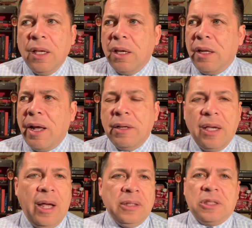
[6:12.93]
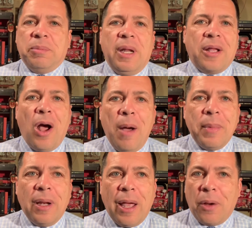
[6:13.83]
And I just made a
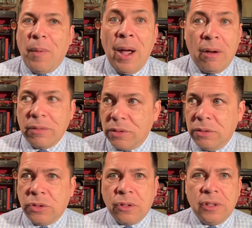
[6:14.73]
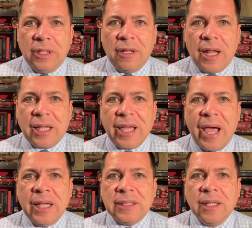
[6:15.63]
comment like, wow, you sure need a lot of
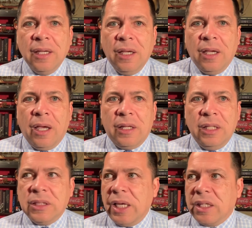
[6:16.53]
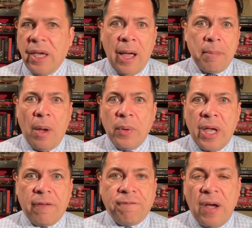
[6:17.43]
gas. And he's like, yeah, man, we
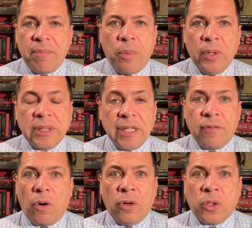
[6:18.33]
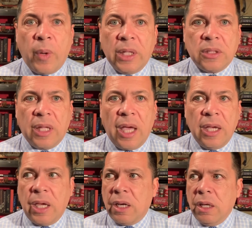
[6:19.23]
had a 5.7 earthquake
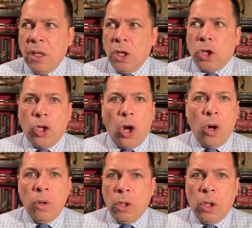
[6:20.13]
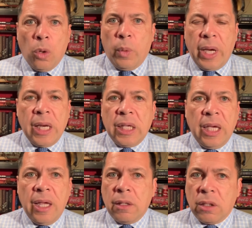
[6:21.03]
today, and we got to
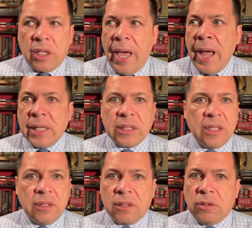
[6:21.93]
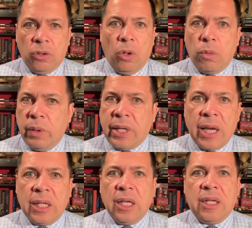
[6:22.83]
get gas because, we
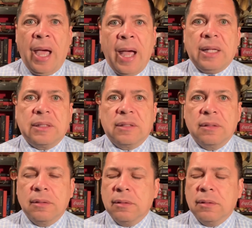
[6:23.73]
got to get gas.